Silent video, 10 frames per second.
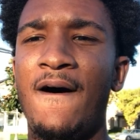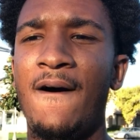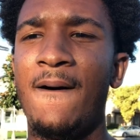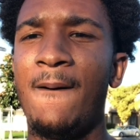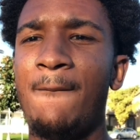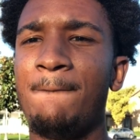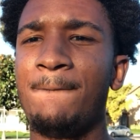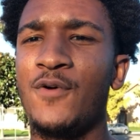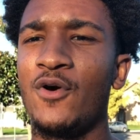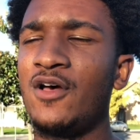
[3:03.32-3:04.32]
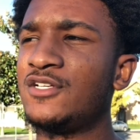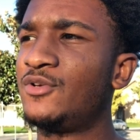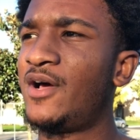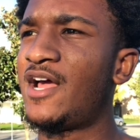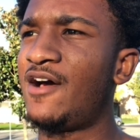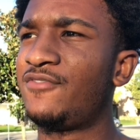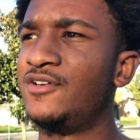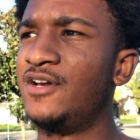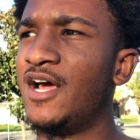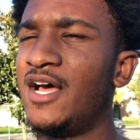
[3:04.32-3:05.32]
Um, what else do I got for
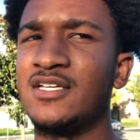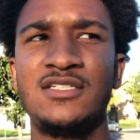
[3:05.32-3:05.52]
you guys?